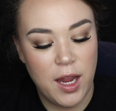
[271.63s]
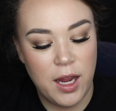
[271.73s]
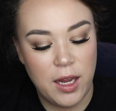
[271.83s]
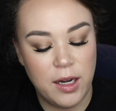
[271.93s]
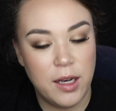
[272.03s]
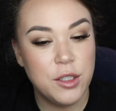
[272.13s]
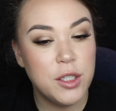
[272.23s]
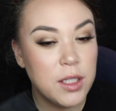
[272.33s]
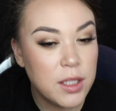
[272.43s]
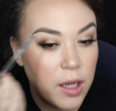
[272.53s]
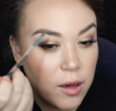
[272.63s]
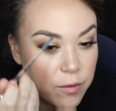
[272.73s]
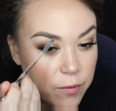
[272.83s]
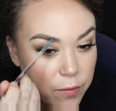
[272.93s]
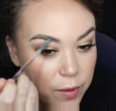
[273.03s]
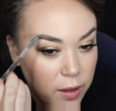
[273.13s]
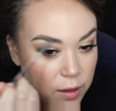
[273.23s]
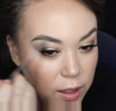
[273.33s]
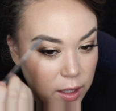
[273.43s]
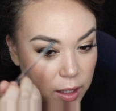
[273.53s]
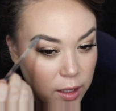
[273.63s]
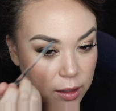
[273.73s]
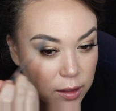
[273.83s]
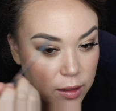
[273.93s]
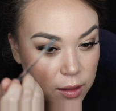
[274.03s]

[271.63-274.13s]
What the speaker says: and just kind of fill in